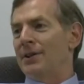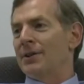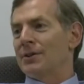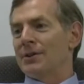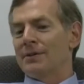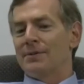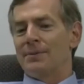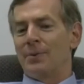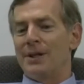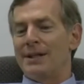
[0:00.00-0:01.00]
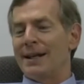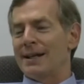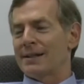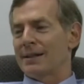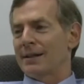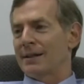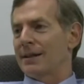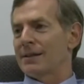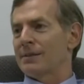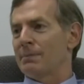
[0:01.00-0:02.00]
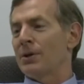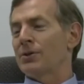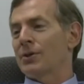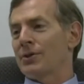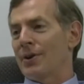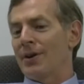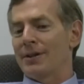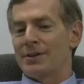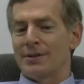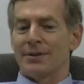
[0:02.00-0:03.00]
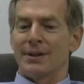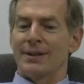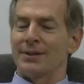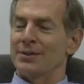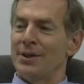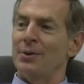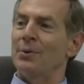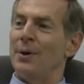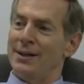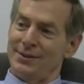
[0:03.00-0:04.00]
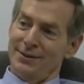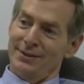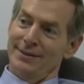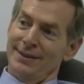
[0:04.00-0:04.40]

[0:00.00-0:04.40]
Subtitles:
years of retesting this, most authorities agree, there's no question,